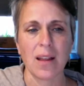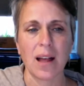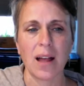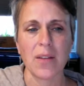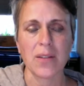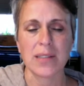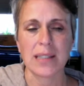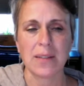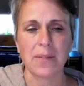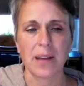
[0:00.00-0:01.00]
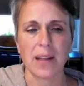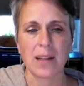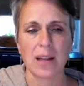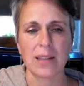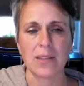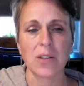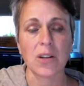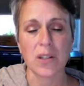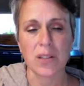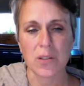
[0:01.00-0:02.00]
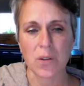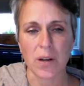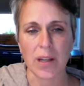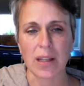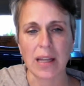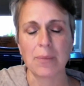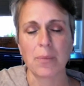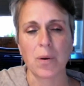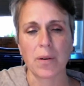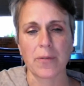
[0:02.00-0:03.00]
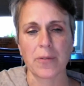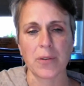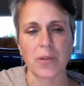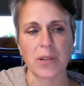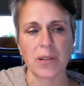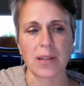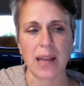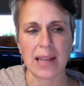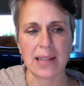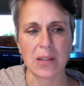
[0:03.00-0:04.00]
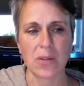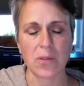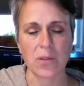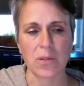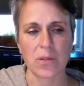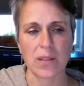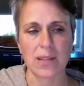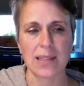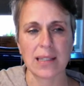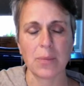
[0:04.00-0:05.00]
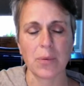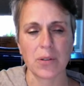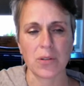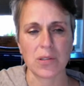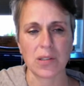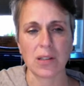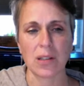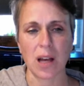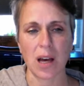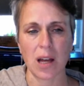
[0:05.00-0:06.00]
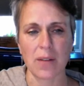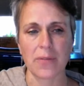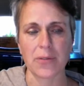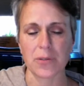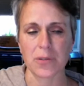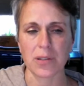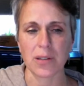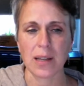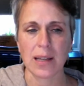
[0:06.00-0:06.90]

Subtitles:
Other seed fell into good soil and bore fruit. As it grew, the seed produced a lot of fruit.